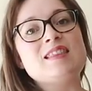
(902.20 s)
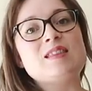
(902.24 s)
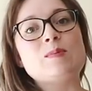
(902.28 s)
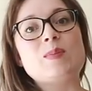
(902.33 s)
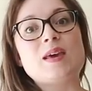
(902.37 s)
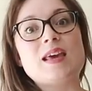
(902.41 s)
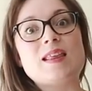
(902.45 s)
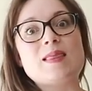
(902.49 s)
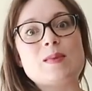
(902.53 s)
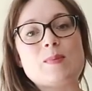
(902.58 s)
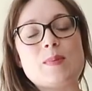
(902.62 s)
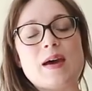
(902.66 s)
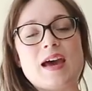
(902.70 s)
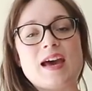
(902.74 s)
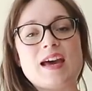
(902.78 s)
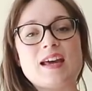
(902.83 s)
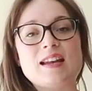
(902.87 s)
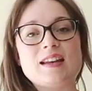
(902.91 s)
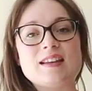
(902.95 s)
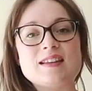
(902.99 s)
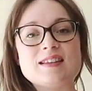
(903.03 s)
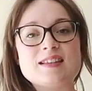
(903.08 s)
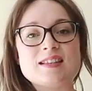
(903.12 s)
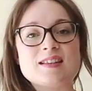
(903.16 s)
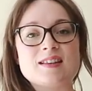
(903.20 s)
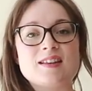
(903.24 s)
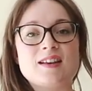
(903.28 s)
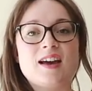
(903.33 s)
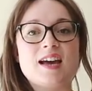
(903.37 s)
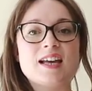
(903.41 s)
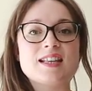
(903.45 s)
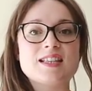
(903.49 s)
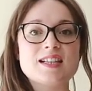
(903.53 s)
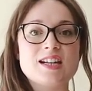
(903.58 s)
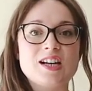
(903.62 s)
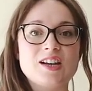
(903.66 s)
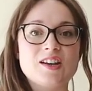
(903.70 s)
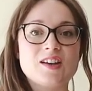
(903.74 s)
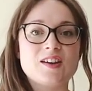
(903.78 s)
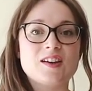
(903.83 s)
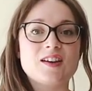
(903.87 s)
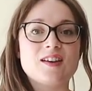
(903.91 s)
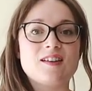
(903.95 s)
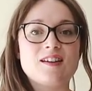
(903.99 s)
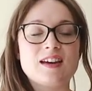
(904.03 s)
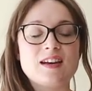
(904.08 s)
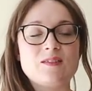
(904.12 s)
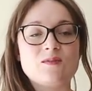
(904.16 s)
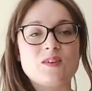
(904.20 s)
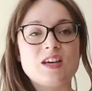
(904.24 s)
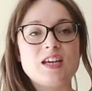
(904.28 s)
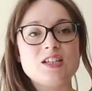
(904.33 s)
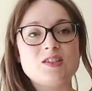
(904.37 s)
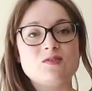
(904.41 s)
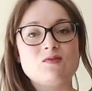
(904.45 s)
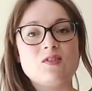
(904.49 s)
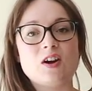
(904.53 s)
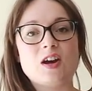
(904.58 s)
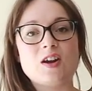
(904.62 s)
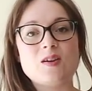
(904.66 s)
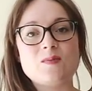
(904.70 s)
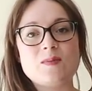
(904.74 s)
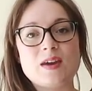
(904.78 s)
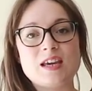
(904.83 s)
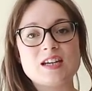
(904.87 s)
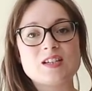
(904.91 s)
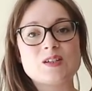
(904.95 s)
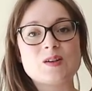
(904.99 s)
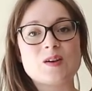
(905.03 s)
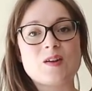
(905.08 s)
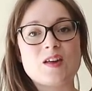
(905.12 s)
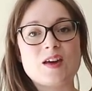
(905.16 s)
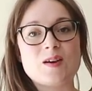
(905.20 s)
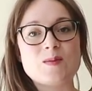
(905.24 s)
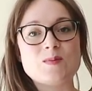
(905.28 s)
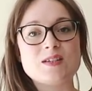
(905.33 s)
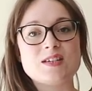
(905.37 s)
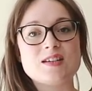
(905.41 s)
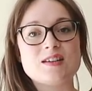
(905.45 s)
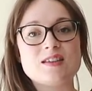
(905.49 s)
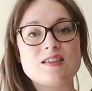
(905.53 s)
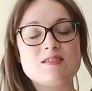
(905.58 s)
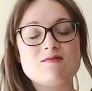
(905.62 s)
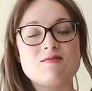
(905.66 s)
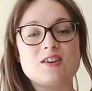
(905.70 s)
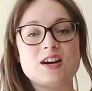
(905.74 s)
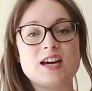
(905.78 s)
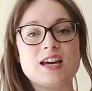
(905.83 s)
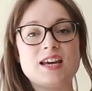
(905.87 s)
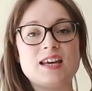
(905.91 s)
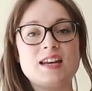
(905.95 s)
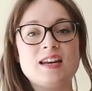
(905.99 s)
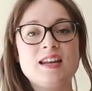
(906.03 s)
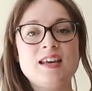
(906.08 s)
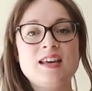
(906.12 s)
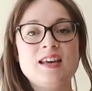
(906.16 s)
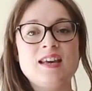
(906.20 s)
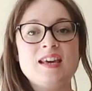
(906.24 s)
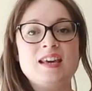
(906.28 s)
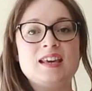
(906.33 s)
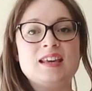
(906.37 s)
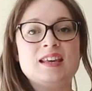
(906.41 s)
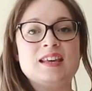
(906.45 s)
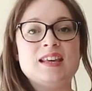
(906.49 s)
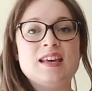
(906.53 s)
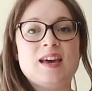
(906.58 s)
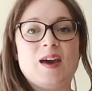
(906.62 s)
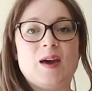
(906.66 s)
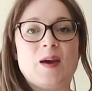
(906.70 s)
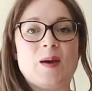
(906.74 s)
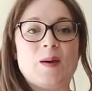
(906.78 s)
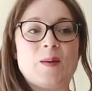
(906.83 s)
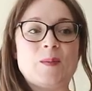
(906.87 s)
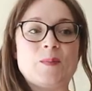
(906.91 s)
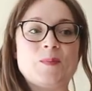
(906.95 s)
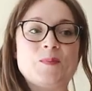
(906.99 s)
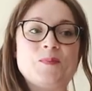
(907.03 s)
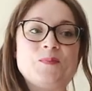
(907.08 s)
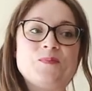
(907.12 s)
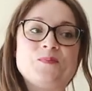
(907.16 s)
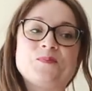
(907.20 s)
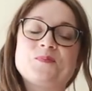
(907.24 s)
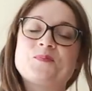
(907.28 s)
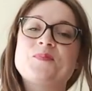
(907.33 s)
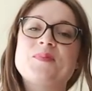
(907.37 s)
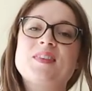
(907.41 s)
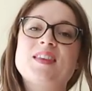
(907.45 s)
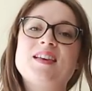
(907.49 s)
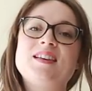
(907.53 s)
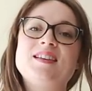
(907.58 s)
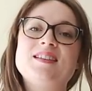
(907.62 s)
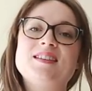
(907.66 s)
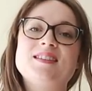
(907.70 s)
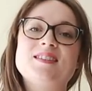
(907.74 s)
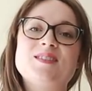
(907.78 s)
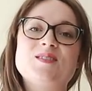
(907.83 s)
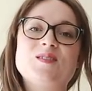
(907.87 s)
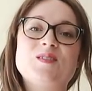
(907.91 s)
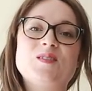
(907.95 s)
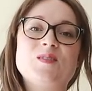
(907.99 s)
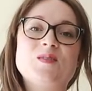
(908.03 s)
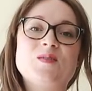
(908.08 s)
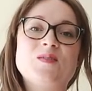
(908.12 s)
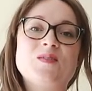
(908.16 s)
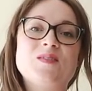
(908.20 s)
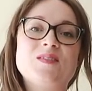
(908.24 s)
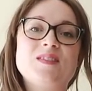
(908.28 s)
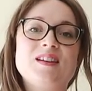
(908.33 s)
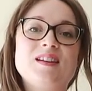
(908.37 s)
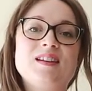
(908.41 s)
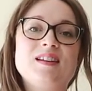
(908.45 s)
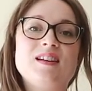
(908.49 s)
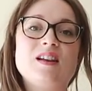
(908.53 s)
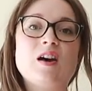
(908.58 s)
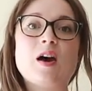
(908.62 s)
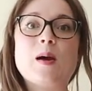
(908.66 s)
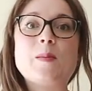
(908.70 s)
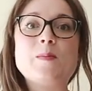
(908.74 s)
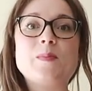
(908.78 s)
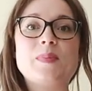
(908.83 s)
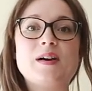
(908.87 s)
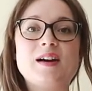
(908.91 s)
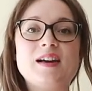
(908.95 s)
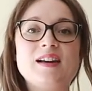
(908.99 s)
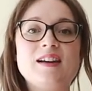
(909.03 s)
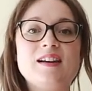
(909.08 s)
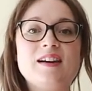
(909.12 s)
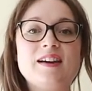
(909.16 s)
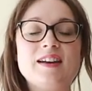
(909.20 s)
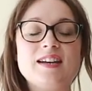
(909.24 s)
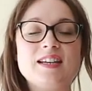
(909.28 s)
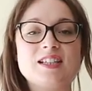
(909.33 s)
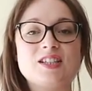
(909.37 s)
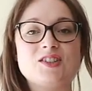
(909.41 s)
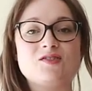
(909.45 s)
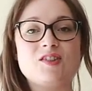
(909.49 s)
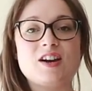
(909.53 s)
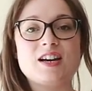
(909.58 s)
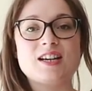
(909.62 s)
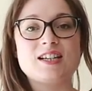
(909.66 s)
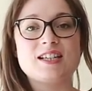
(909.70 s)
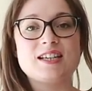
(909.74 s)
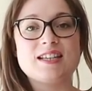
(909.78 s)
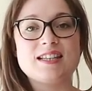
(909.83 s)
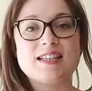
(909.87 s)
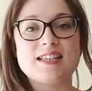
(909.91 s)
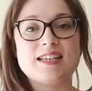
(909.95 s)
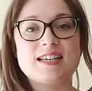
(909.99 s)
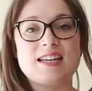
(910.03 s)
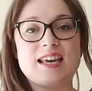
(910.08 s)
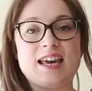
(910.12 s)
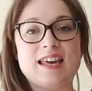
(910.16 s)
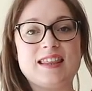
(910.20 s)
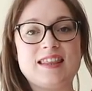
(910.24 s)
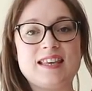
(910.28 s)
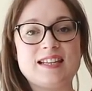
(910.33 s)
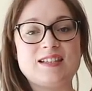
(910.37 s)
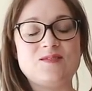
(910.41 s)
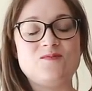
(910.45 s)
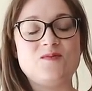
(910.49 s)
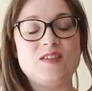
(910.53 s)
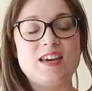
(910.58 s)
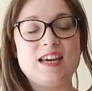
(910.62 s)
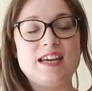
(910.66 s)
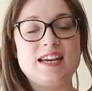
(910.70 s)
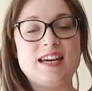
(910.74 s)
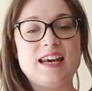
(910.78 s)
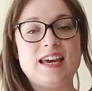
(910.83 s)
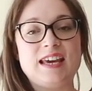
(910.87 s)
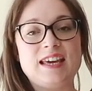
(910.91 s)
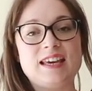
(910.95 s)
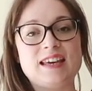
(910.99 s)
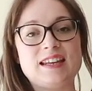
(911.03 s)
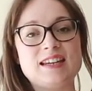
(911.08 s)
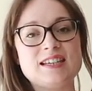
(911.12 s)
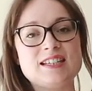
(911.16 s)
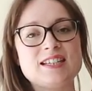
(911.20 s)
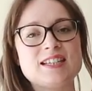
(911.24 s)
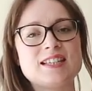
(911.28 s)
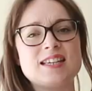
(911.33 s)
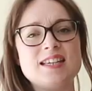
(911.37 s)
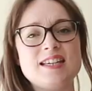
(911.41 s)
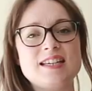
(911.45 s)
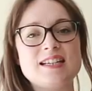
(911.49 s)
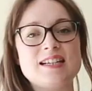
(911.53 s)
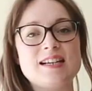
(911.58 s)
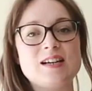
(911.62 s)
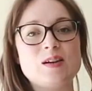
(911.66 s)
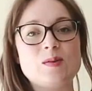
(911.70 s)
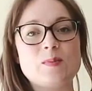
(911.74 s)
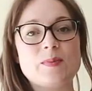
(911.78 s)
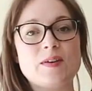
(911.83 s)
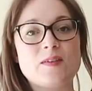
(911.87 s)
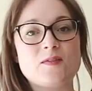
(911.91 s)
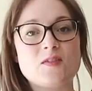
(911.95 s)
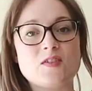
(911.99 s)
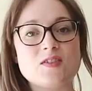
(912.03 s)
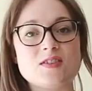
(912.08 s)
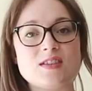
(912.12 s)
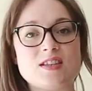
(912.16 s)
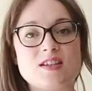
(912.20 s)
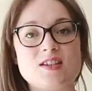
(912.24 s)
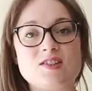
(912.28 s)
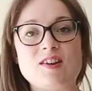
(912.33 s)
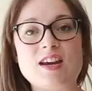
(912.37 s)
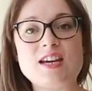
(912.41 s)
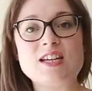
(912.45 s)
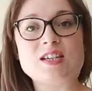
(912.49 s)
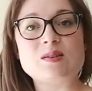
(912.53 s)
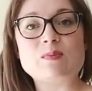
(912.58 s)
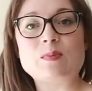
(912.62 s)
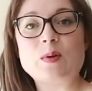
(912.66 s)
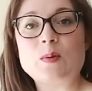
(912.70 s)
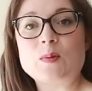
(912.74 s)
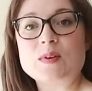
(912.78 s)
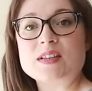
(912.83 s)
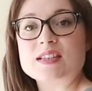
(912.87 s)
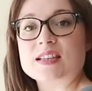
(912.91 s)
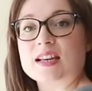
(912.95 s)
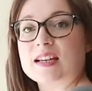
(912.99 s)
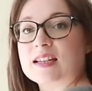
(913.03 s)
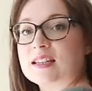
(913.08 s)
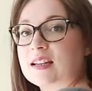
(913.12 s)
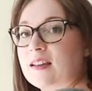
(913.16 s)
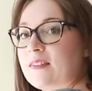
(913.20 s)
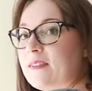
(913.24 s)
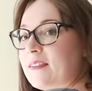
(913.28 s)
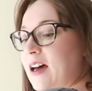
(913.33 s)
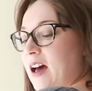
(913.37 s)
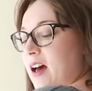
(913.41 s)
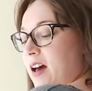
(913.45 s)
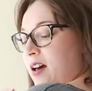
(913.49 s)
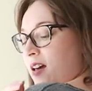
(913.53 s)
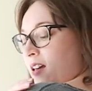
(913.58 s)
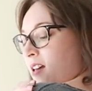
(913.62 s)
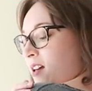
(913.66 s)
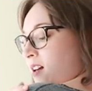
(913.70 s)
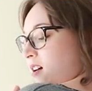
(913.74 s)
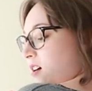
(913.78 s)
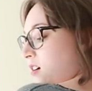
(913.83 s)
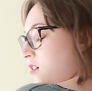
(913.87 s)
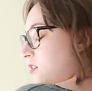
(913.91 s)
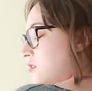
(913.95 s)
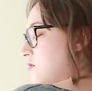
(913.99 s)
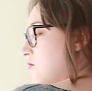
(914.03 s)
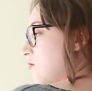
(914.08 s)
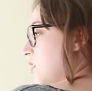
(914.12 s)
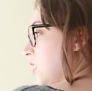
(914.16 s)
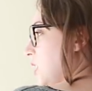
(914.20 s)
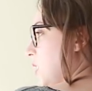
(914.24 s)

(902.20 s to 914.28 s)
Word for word: the bit in the patterns, had to look at kind of each row, make sure I was doing the right um, sort of line by line instructions to get this V-neck, and just needed a little bit of concentration. But once I'd done that, I was